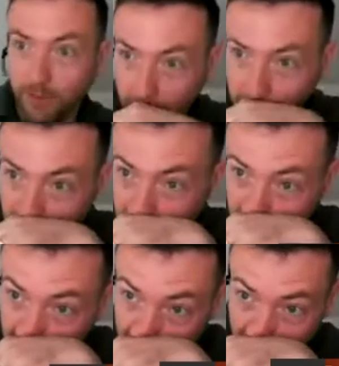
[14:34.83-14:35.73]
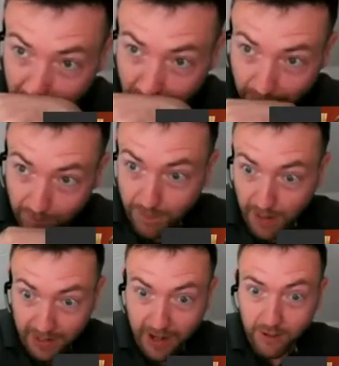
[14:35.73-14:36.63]
absolutely
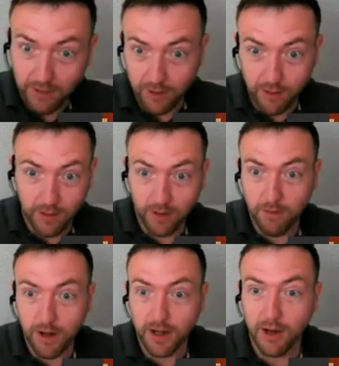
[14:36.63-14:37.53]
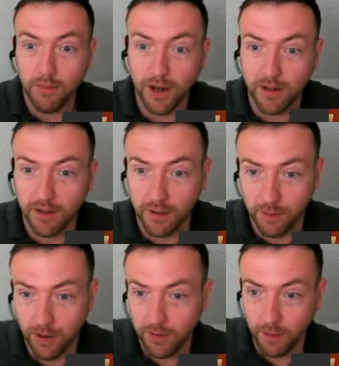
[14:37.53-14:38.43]
encounter on a regular basis as
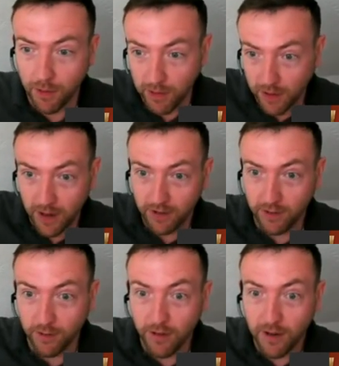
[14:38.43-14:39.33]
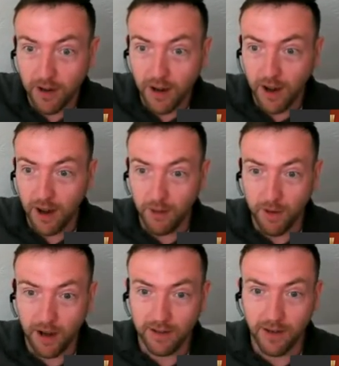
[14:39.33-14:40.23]
part of a multinational,
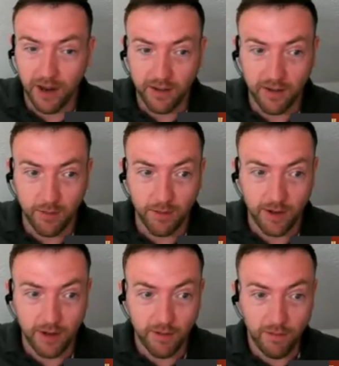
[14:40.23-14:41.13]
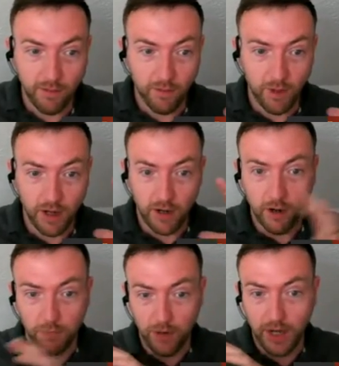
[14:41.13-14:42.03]
and some of it we
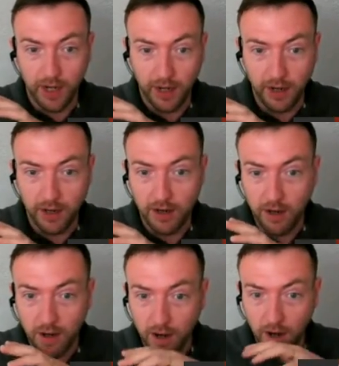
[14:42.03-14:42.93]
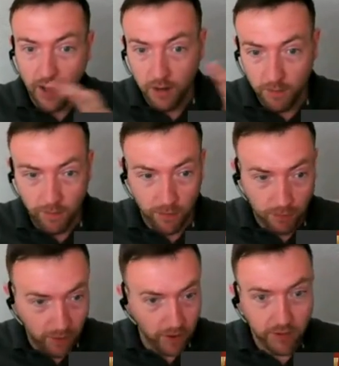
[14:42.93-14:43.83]
are bringing in through
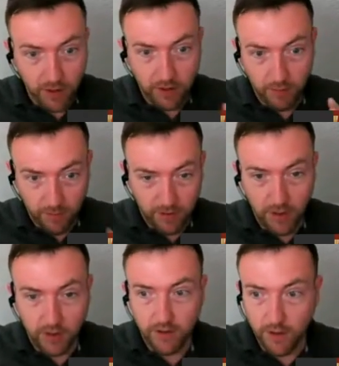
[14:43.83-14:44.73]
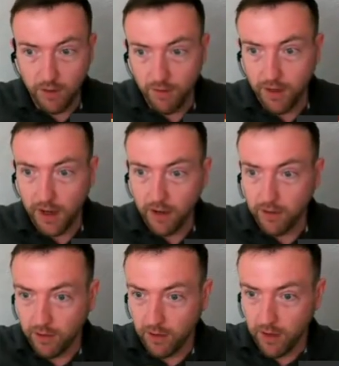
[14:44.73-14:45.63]
process and procedure and everything
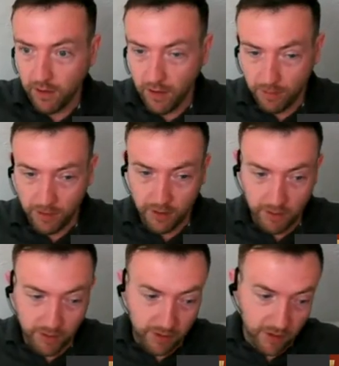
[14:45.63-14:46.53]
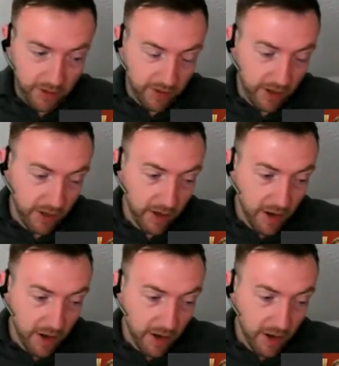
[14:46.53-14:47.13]
else, and I know Deborah's going to address it in a second,